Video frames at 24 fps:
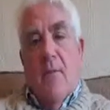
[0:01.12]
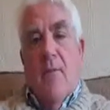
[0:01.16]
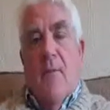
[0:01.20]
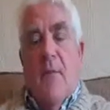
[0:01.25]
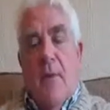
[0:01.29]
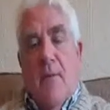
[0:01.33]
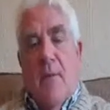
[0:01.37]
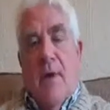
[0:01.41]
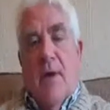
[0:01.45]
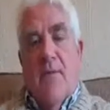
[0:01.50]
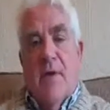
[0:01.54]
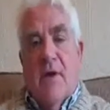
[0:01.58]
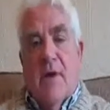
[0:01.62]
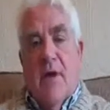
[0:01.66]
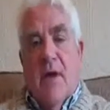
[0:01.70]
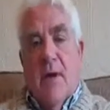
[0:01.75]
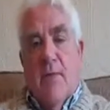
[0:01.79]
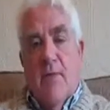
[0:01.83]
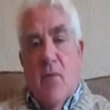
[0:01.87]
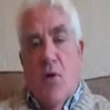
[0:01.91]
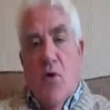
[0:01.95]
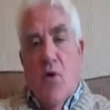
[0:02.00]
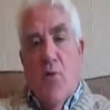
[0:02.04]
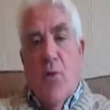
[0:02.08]
My name is
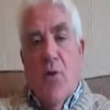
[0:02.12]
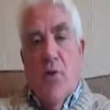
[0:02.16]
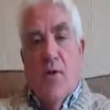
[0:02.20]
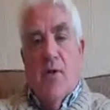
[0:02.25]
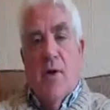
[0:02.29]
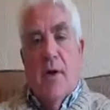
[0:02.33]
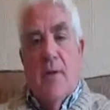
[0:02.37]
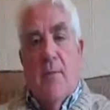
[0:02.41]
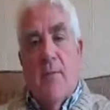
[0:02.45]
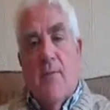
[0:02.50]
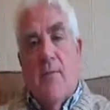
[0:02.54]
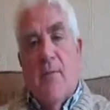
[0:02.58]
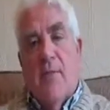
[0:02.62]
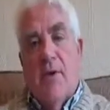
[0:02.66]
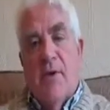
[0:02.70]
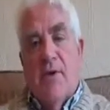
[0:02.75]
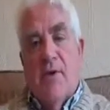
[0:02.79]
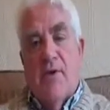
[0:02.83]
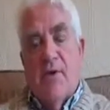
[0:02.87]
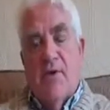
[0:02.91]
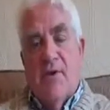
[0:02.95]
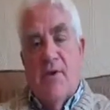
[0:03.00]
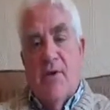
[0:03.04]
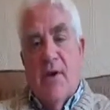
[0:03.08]
Clem Beaumont. I'm
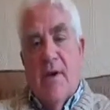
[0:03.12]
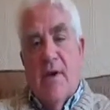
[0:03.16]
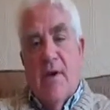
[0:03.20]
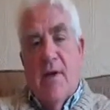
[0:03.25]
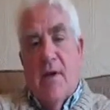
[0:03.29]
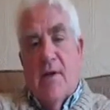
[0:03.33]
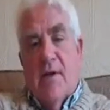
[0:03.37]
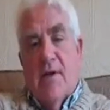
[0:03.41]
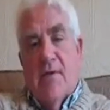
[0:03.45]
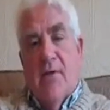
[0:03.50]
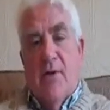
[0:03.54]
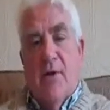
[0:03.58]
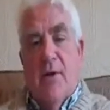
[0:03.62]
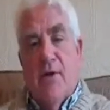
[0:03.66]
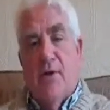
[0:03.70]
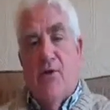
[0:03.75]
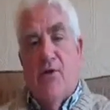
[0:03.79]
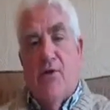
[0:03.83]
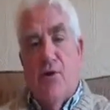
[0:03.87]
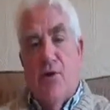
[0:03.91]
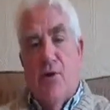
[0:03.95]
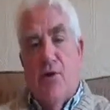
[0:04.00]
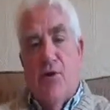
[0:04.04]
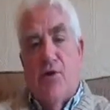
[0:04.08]
68 years of age,
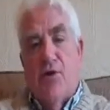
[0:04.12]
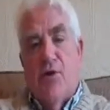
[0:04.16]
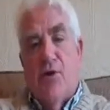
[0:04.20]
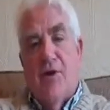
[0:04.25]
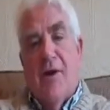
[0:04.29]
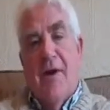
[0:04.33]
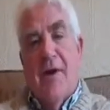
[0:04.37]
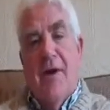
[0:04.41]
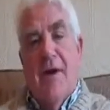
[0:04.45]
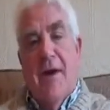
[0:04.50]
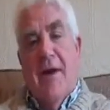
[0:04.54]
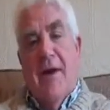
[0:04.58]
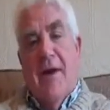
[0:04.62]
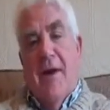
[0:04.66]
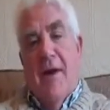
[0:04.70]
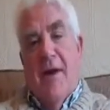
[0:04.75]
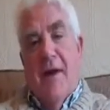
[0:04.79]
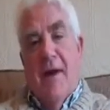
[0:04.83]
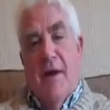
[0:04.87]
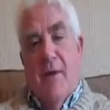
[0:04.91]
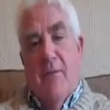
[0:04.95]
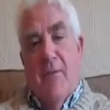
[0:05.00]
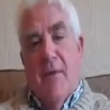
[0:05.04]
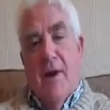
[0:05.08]
just.
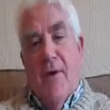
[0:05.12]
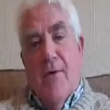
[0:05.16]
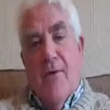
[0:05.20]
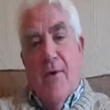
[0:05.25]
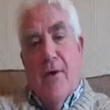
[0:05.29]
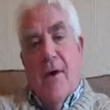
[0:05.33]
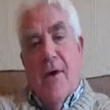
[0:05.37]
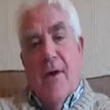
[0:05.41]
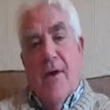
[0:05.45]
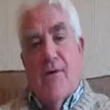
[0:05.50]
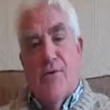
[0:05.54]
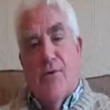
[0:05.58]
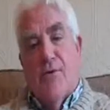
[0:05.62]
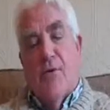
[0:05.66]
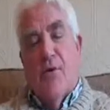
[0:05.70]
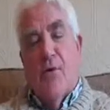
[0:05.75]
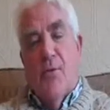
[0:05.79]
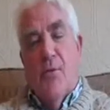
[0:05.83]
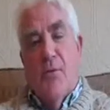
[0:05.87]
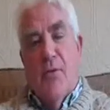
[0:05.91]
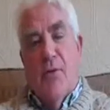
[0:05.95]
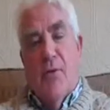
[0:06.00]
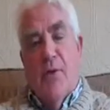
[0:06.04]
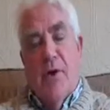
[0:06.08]
Had a bowel cancer
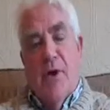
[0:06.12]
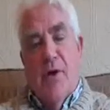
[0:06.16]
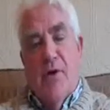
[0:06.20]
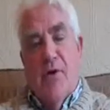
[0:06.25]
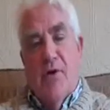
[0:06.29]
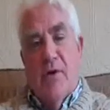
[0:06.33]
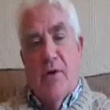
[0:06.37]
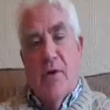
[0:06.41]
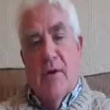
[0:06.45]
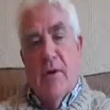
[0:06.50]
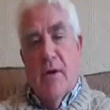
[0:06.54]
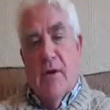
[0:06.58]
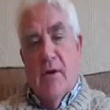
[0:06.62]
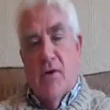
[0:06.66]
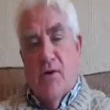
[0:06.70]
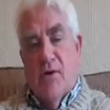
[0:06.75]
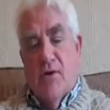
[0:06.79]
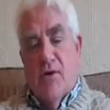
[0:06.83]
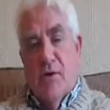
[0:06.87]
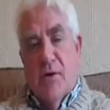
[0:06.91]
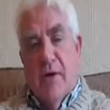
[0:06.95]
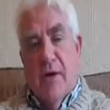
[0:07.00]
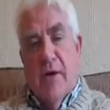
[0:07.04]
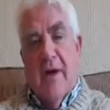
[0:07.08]
operation last
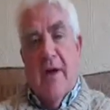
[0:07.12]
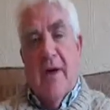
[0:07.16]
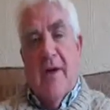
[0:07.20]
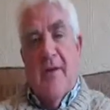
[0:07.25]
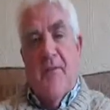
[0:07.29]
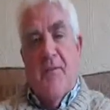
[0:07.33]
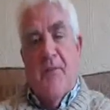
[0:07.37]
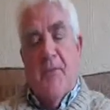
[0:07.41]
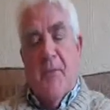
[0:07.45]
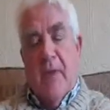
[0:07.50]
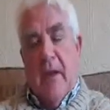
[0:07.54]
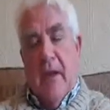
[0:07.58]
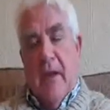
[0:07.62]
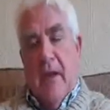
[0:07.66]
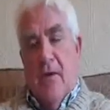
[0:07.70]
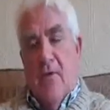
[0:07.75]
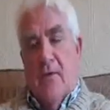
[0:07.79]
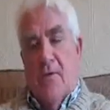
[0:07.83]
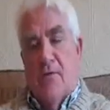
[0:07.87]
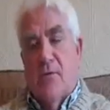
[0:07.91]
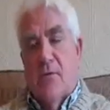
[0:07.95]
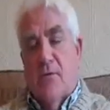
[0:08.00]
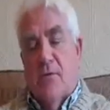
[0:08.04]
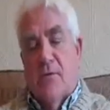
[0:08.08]
July as
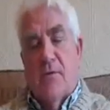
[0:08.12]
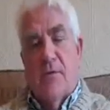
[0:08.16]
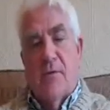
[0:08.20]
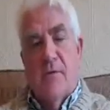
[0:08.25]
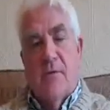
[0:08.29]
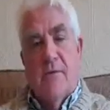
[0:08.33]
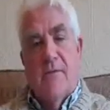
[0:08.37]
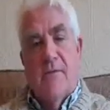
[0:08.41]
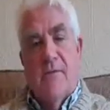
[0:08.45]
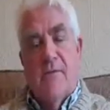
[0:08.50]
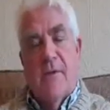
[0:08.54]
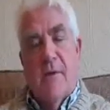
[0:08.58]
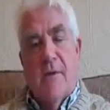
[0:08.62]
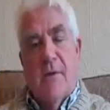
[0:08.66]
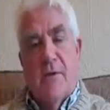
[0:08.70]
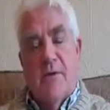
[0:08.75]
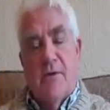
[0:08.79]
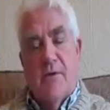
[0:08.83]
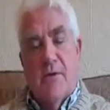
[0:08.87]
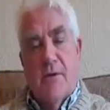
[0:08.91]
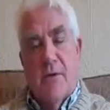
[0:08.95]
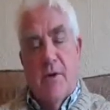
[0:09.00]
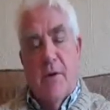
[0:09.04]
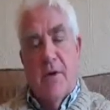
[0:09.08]
a result of
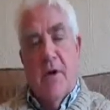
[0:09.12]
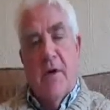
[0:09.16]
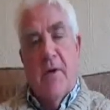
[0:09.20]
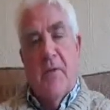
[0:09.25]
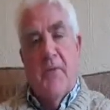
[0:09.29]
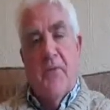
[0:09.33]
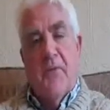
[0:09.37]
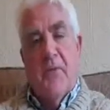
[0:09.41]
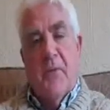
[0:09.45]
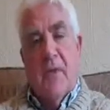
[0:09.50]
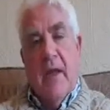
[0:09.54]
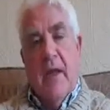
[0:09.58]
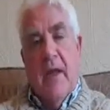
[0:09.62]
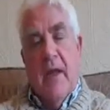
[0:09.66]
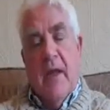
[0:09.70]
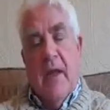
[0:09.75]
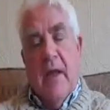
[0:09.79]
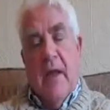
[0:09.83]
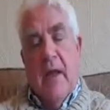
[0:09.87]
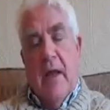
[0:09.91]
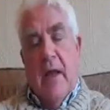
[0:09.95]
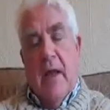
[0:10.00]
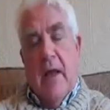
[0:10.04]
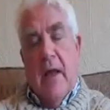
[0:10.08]
screening.
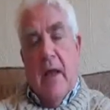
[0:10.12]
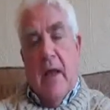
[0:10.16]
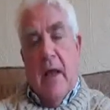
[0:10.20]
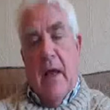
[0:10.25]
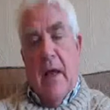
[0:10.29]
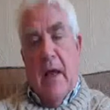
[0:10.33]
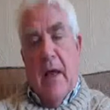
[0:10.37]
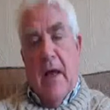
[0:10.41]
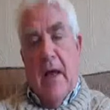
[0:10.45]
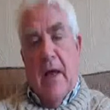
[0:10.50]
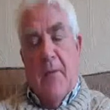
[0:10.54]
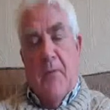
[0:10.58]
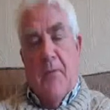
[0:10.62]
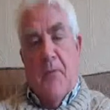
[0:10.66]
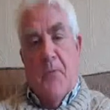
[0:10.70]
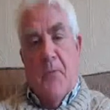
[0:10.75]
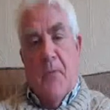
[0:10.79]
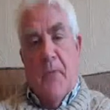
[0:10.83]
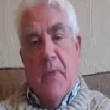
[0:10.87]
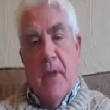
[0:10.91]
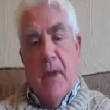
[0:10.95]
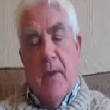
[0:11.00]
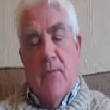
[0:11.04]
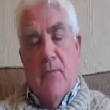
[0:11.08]
I'm
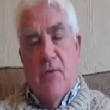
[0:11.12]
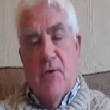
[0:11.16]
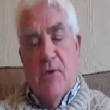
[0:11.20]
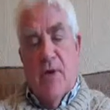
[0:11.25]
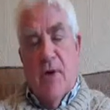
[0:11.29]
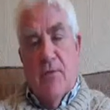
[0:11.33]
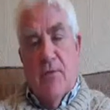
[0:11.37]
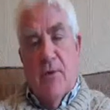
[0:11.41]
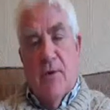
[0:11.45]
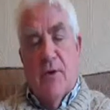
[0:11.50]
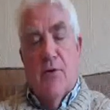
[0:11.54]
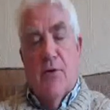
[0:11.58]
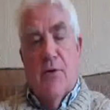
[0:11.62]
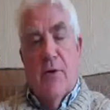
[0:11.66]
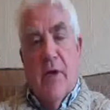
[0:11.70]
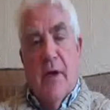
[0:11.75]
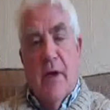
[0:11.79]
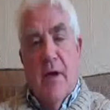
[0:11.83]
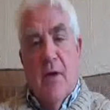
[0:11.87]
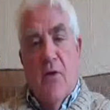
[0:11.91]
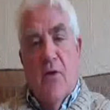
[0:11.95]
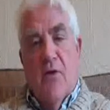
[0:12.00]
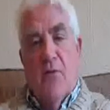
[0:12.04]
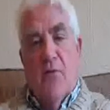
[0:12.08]
generally good
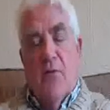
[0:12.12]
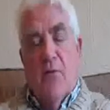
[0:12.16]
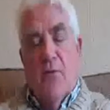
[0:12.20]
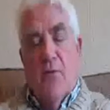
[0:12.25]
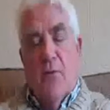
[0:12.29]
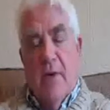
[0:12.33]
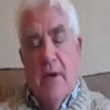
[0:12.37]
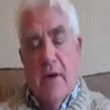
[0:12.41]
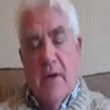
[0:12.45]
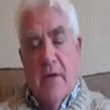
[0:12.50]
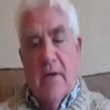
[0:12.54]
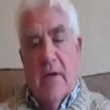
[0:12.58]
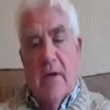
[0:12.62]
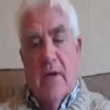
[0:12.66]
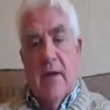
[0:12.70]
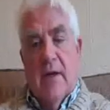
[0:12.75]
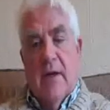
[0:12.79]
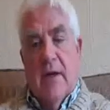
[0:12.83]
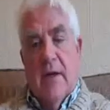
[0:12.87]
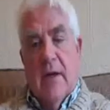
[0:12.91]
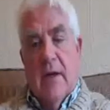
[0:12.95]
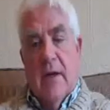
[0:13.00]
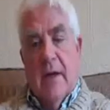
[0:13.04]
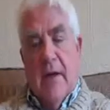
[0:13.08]
health, but
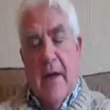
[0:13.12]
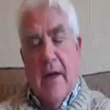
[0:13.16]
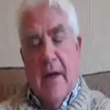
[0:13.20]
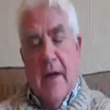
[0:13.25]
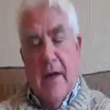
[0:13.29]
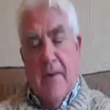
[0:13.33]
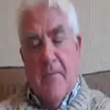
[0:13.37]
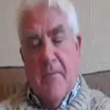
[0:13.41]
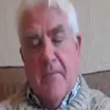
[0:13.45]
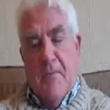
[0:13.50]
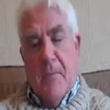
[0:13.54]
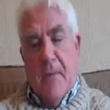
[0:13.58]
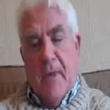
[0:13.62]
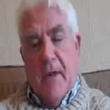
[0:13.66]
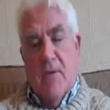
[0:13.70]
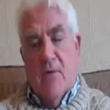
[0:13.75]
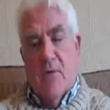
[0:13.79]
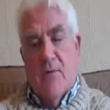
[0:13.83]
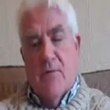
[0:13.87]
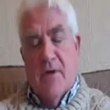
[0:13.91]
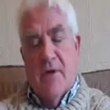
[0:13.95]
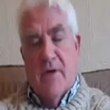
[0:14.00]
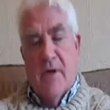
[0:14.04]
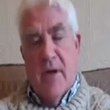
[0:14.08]
basically it
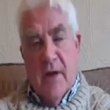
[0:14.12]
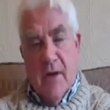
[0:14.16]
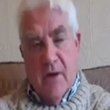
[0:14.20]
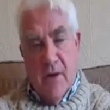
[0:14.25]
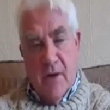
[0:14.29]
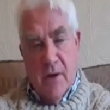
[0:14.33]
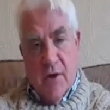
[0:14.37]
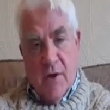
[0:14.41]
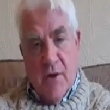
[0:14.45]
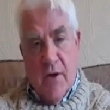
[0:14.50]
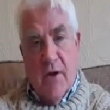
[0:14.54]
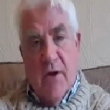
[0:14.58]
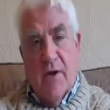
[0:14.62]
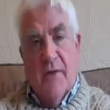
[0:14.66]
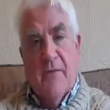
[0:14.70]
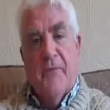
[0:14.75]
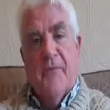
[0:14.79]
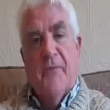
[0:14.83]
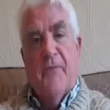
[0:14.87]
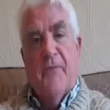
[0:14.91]
was my second screening,